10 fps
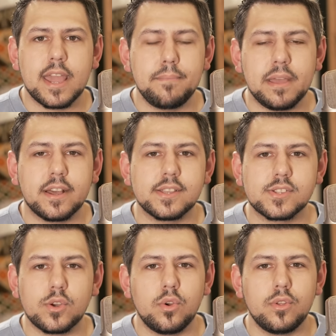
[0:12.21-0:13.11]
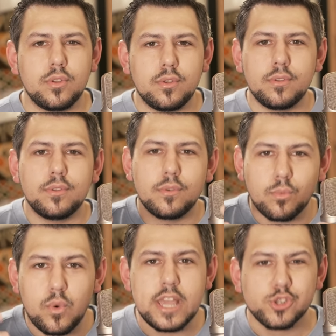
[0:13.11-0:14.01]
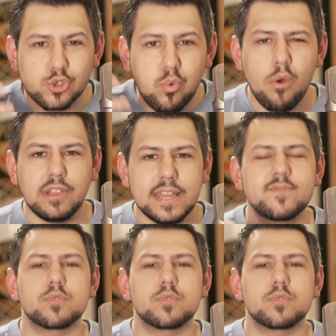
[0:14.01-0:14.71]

Because we just won't leave the